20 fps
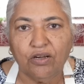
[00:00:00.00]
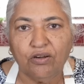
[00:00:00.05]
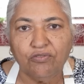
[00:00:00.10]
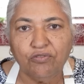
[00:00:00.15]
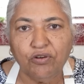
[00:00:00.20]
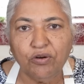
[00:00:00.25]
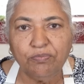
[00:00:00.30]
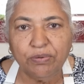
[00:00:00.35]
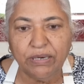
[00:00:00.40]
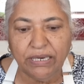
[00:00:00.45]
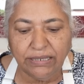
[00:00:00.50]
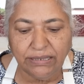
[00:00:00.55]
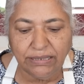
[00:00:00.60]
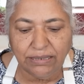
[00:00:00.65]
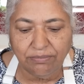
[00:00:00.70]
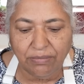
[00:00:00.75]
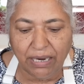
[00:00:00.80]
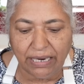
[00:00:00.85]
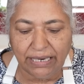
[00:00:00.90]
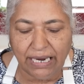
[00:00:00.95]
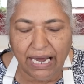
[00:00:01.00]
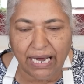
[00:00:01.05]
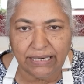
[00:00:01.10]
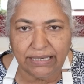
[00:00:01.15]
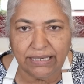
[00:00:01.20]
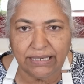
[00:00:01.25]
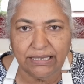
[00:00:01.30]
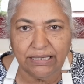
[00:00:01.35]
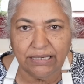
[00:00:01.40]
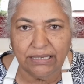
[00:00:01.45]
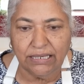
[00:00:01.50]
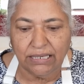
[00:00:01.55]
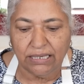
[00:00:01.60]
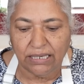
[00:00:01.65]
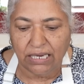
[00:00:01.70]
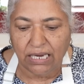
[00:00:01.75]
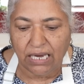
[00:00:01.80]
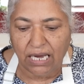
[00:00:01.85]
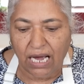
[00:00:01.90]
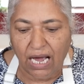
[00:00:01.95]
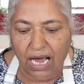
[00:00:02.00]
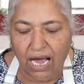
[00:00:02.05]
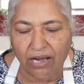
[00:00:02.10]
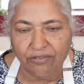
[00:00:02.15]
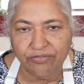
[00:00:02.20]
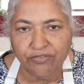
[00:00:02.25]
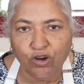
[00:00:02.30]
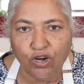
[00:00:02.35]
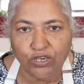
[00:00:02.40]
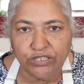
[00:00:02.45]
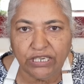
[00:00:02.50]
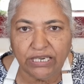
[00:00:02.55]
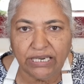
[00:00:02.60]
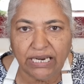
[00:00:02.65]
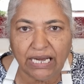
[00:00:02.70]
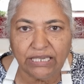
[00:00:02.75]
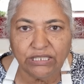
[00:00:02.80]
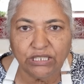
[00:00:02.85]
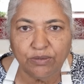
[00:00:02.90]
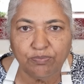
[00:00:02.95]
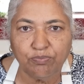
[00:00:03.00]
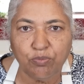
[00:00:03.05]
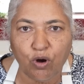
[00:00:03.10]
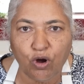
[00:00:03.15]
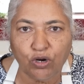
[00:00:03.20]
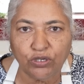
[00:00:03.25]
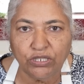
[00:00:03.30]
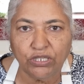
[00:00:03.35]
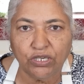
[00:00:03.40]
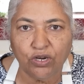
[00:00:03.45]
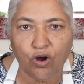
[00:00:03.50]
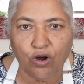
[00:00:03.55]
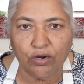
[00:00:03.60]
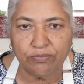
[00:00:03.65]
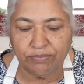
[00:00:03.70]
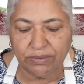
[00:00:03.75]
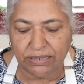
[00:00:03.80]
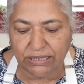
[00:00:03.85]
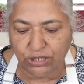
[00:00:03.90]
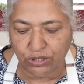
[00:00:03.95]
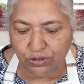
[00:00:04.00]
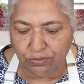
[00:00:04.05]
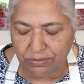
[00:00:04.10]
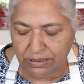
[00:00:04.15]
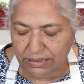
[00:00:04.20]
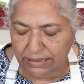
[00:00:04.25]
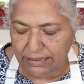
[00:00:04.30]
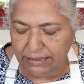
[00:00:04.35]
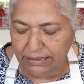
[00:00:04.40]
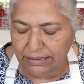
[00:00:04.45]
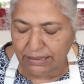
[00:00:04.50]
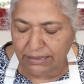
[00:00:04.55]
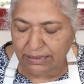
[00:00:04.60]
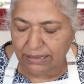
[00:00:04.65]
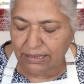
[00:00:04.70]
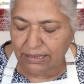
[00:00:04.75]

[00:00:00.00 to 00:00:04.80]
For braising my curry, I've got a larger pot on medium heat.